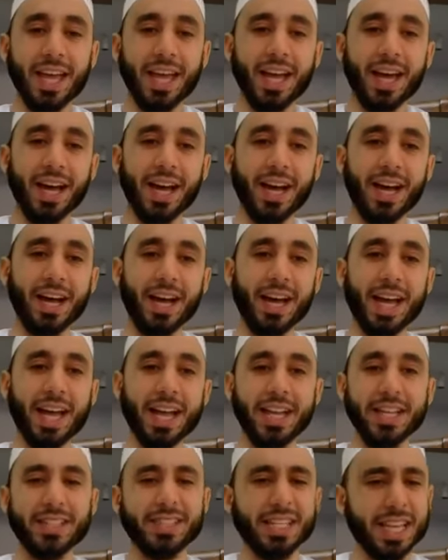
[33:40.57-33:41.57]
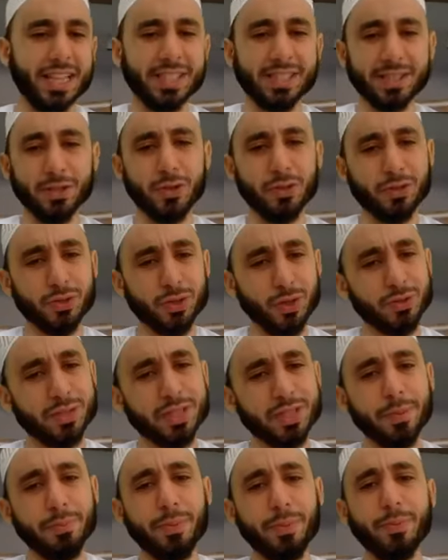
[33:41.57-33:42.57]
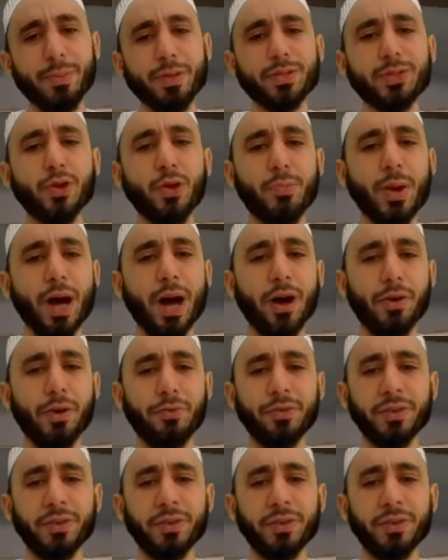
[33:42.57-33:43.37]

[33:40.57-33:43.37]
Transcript: And it's so simple, but so powerful.